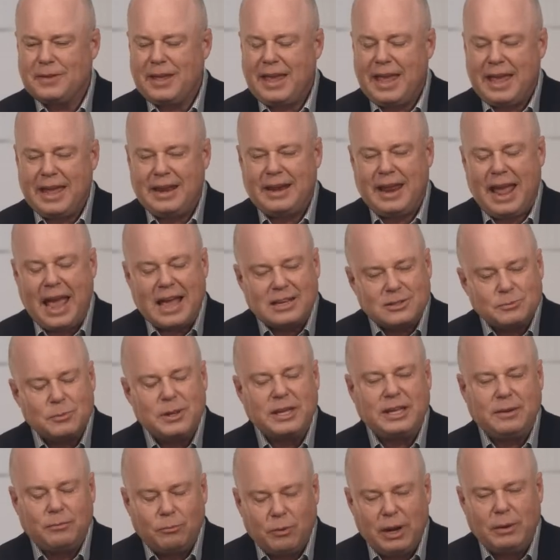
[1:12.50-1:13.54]
and as
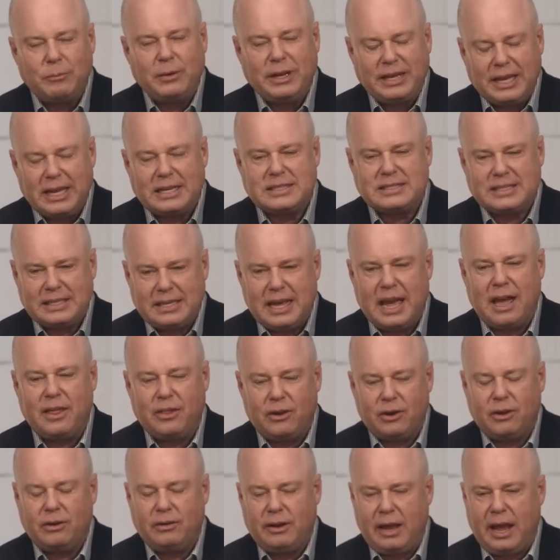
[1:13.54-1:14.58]
we, when we get
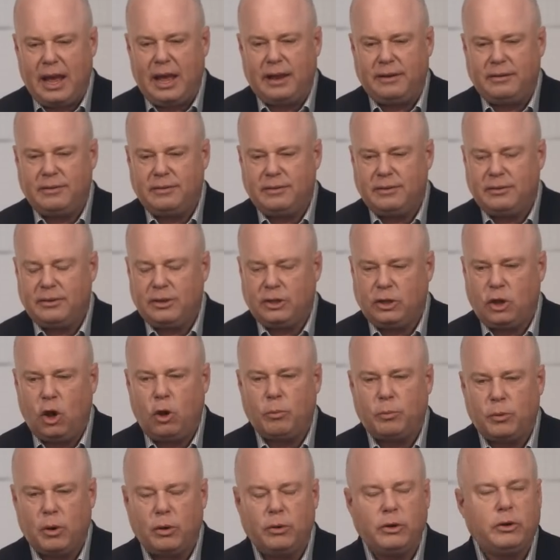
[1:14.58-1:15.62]
together at the
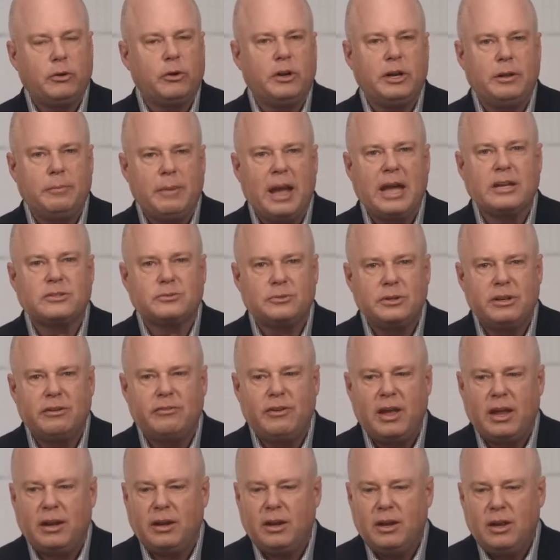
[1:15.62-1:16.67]
GoPro Recruiting Mastery
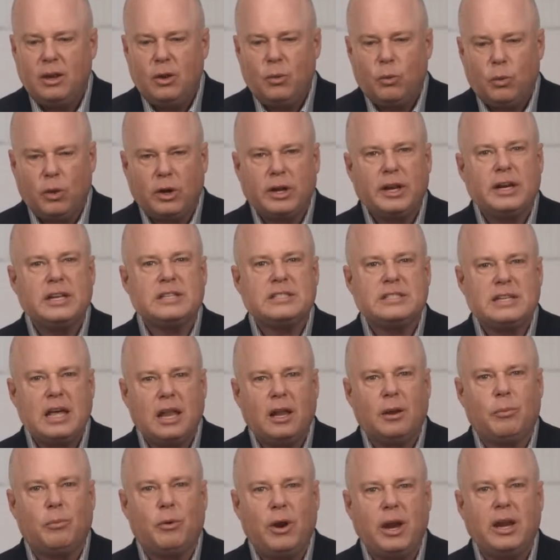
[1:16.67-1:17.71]
event, we're going to
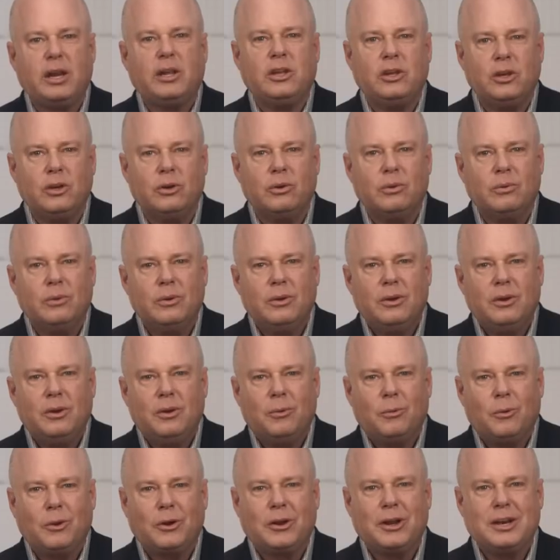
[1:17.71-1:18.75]
celebrate you.
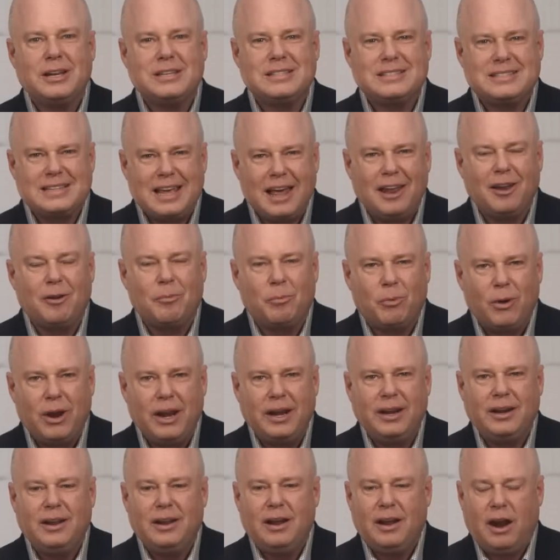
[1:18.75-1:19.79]
We're going to
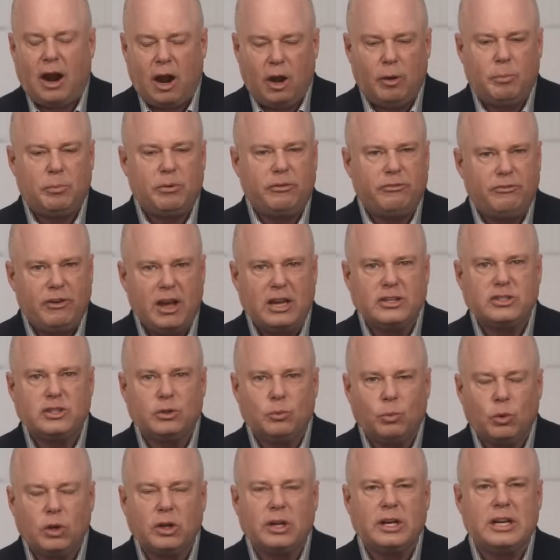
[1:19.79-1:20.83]
celebrate our
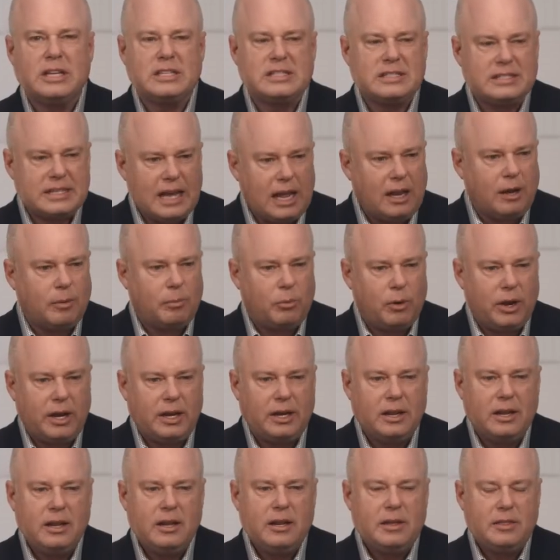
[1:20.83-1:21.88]
profession. We're going to
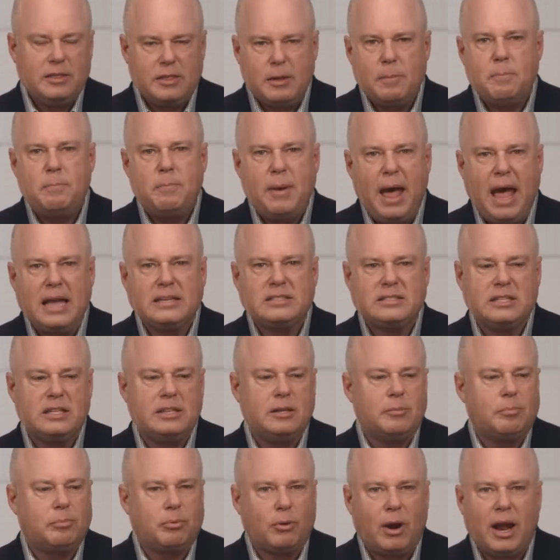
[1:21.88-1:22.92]
celebrate the best
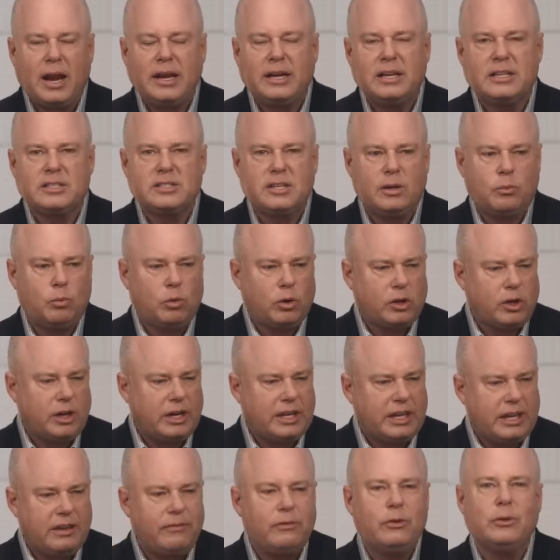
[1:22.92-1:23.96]
and the brightest, and we're going
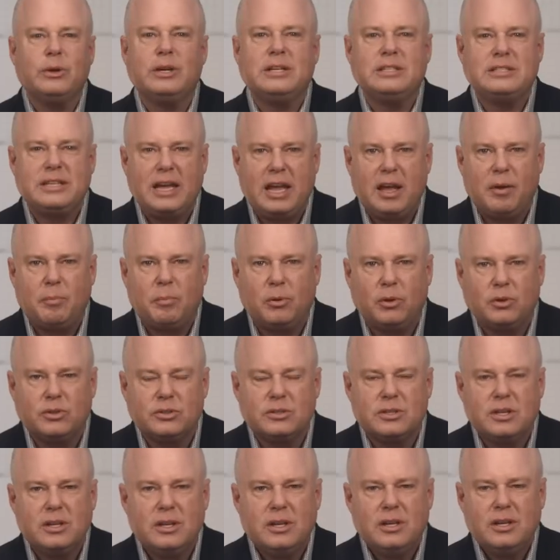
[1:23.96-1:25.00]
to give you
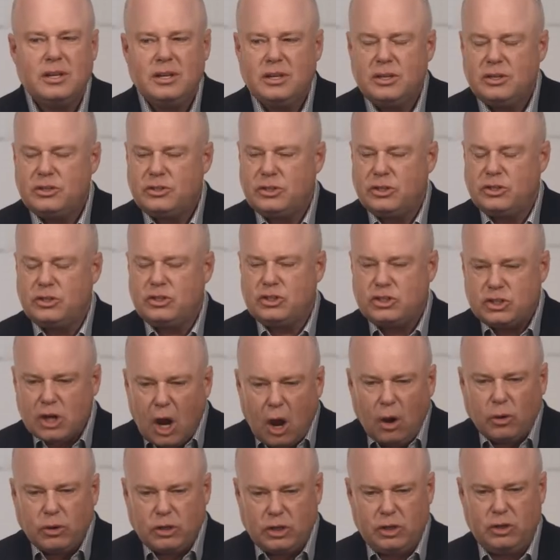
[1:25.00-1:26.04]
examples to
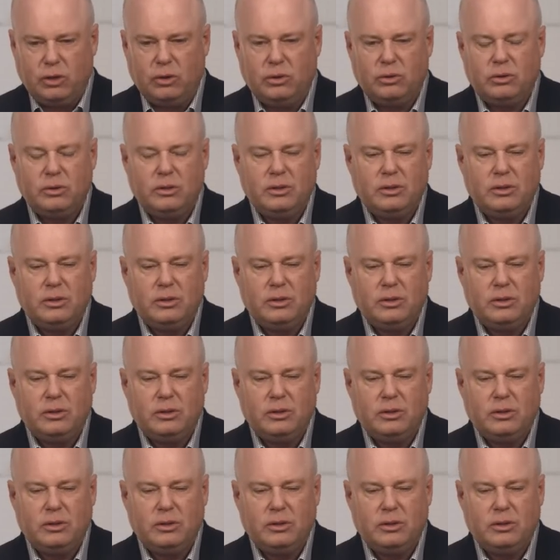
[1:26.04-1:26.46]
show you